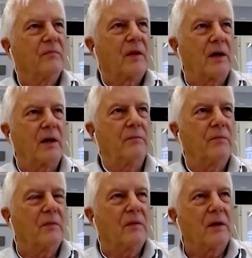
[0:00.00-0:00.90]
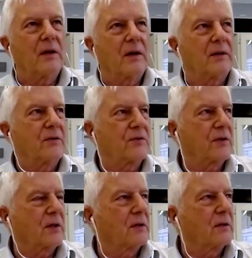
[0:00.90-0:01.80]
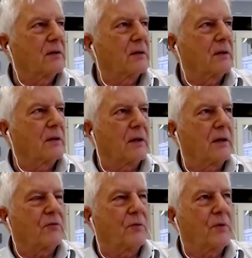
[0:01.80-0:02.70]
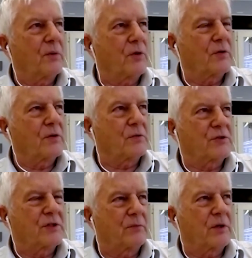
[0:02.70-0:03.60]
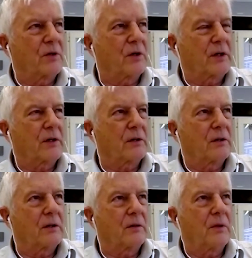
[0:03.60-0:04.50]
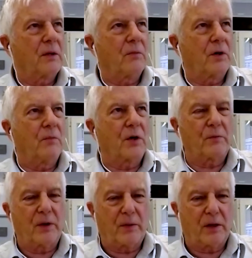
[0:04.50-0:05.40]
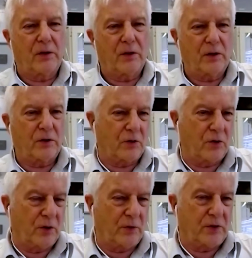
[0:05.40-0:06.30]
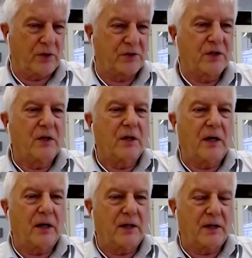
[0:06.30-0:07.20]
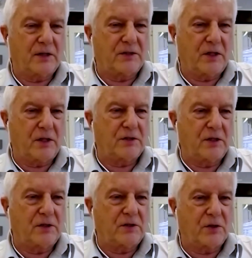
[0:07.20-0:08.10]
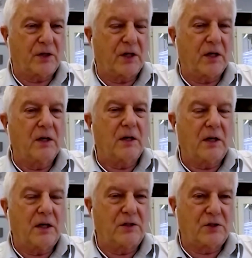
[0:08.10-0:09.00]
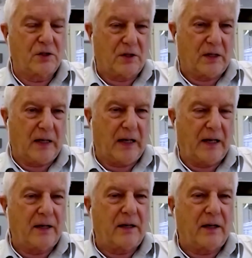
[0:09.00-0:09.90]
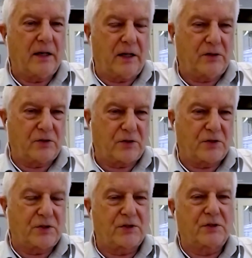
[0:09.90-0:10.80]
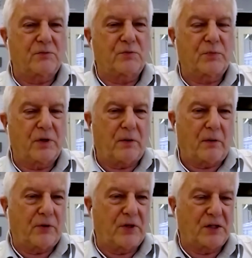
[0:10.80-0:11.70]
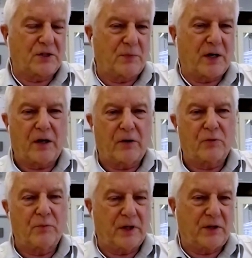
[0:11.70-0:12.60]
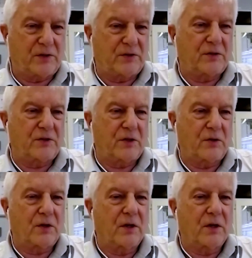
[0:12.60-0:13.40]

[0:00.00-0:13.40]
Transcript: I think from memory there was something like, it might have been about 9 kilometres. Essentially, each of the systems protects about 100 metres, so that